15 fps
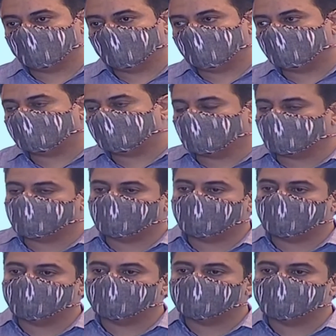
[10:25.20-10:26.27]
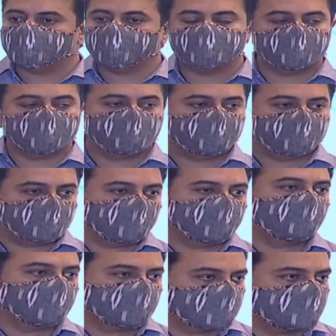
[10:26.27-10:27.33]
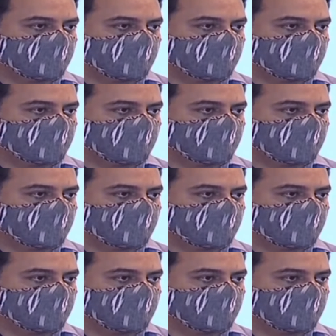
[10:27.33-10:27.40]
If we don't deliver on the 15-day window,